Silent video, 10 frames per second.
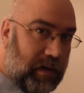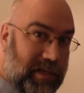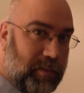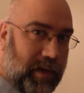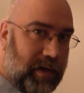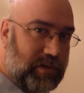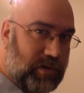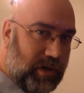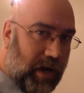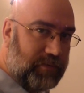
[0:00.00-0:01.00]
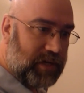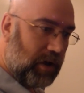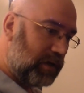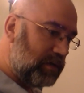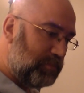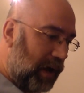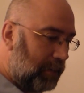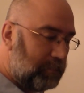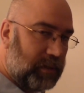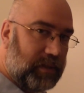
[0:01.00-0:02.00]
anytime I got extra drives now, I can just
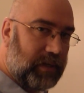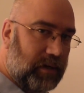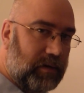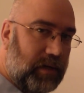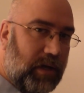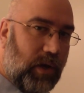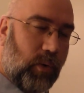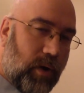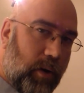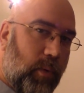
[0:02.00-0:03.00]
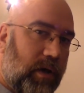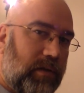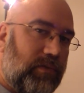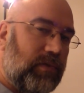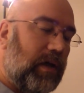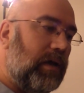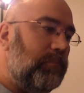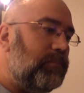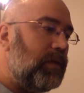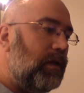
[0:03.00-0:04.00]
pop them in there. Where I was
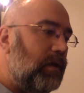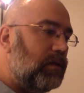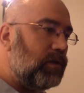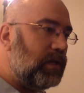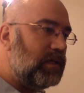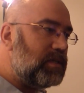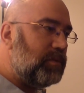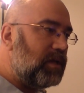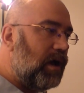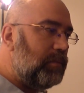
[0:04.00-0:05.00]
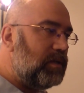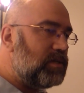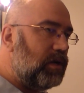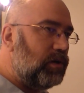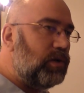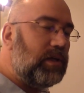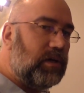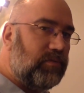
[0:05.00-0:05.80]
um, looking at some of the comments on an earlier